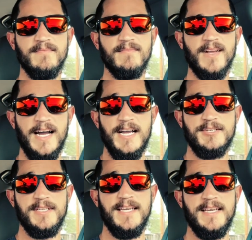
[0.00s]
I
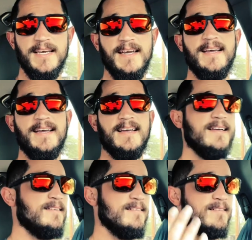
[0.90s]
actually
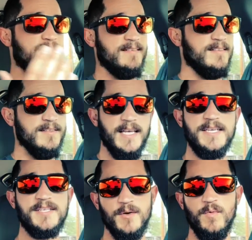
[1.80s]

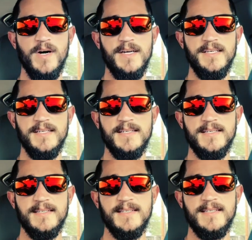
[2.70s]
listed one
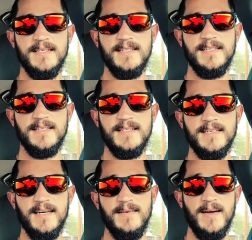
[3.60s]

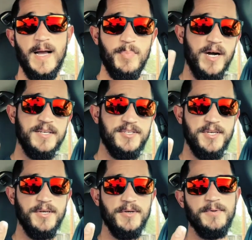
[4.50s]
I bought
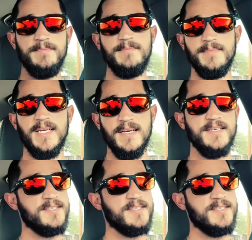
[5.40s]
two because